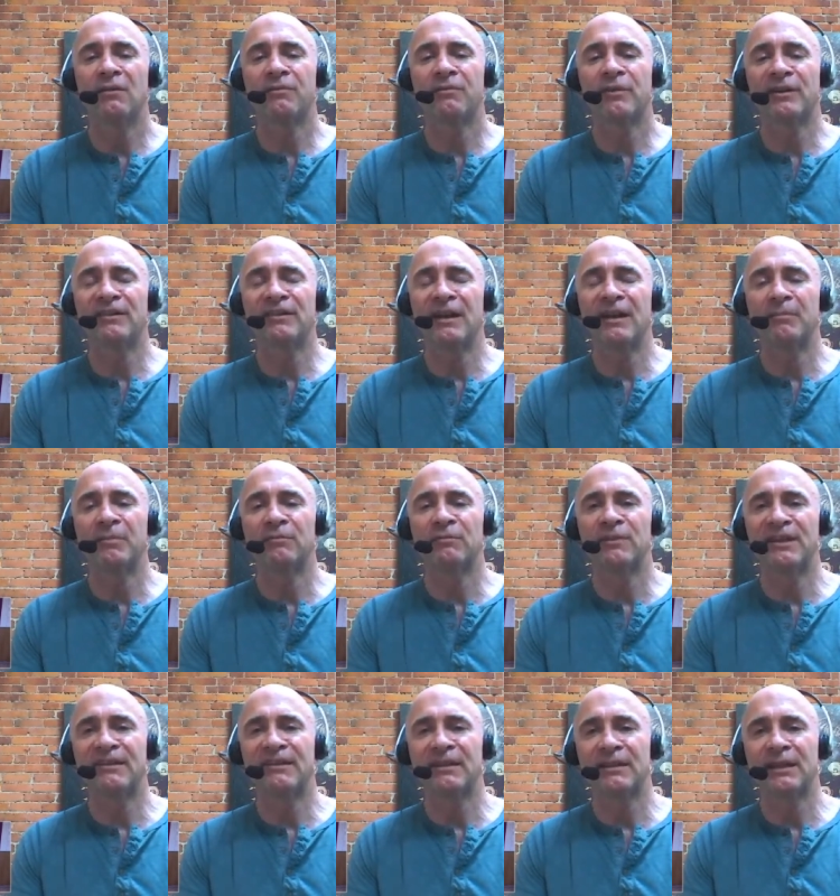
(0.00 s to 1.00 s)
for example,
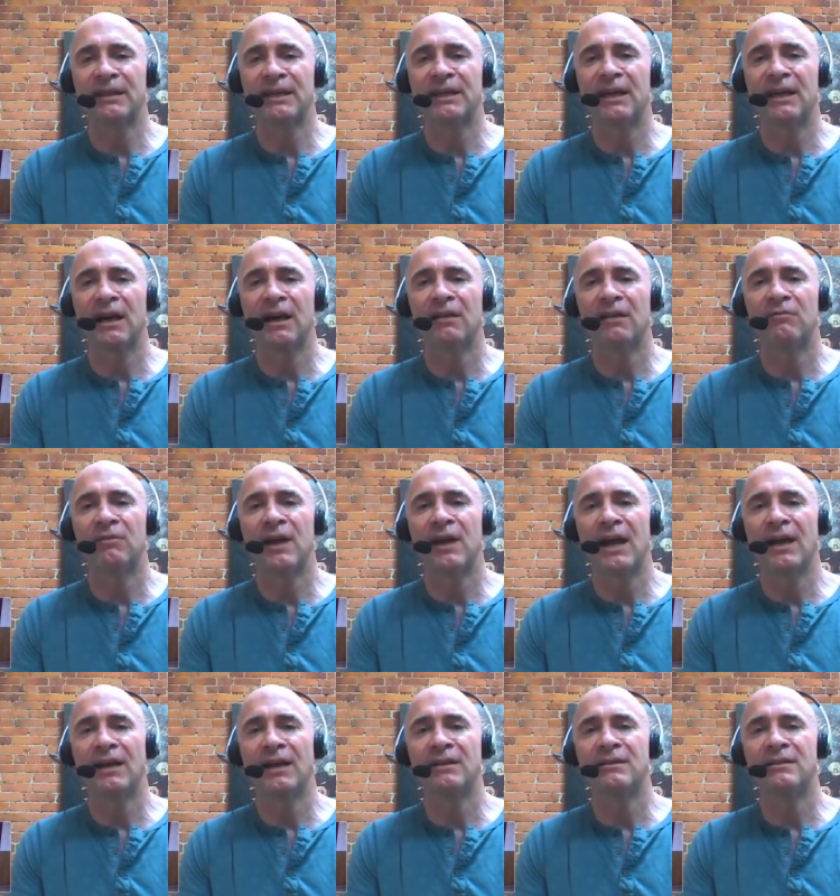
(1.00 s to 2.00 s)
recently I
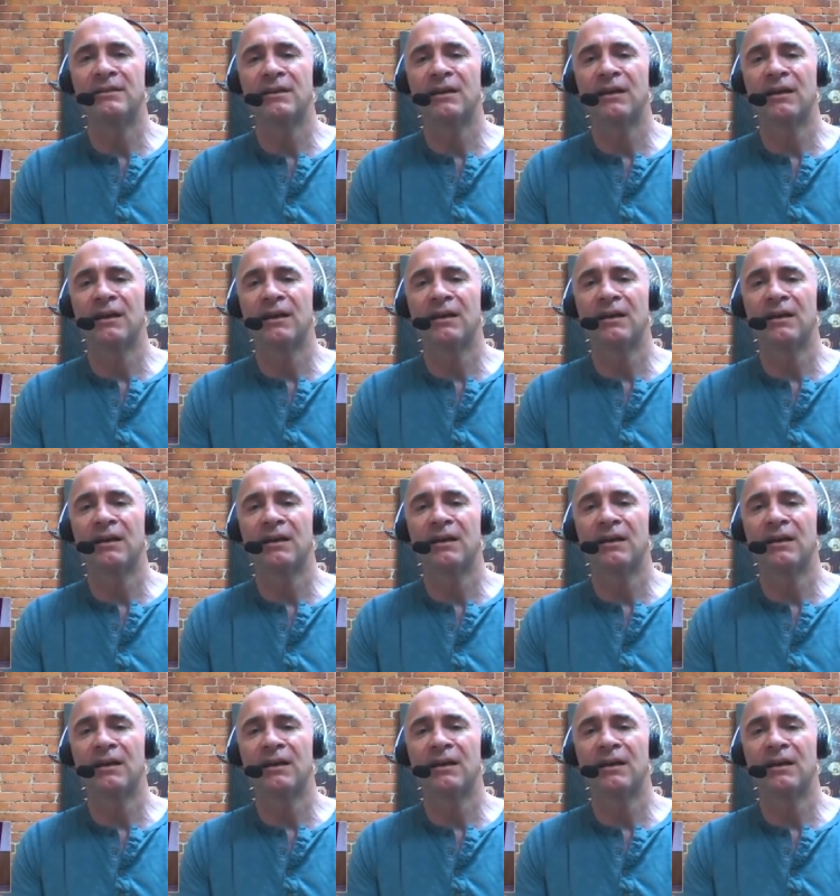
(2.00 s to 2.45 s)
read